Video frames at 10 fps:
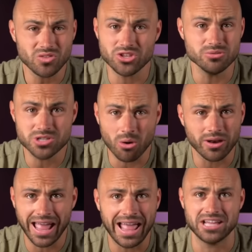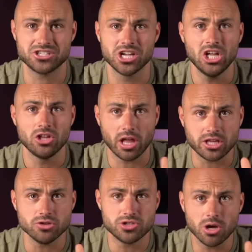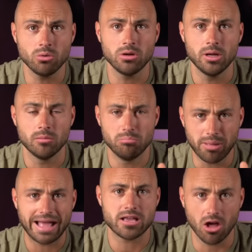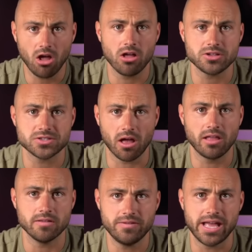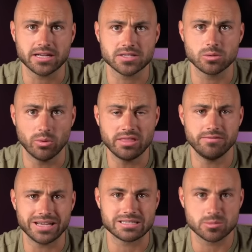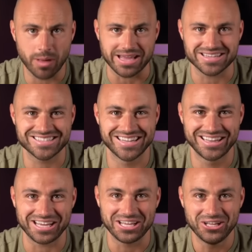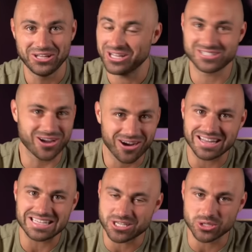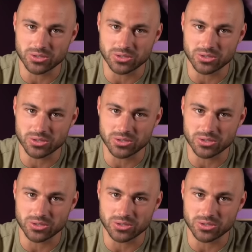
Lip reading: you don't hedge. Like, you don't buy calls on the VIX when the VIX spikes. Like, it's already too